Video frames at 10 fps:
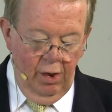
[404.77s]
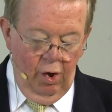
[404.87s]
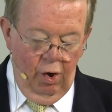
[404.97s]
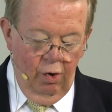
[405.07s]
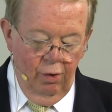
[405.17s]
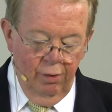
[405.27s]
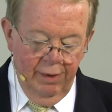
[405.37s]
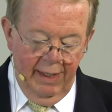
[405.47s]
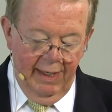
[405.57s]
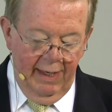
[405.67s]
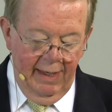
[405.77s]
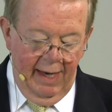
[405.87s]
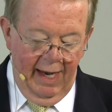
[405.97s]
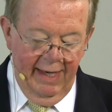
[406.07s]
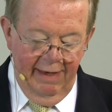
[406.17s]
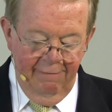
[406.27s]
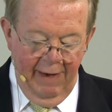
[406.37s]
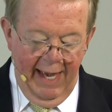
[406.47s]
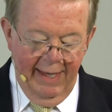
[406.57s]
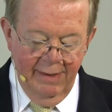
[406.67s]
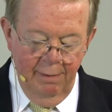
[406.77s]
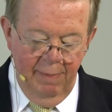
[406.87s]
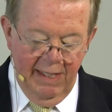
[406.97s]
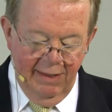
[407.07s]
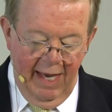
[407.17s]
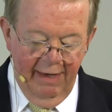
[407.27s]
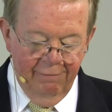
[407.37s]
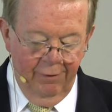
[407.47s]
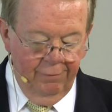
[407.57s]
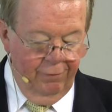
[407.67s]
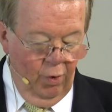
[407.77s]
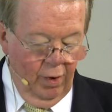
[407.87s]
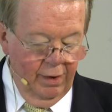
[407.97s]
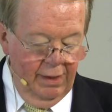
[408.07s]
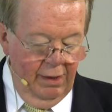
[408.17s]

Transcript: all that I have had to be thankful for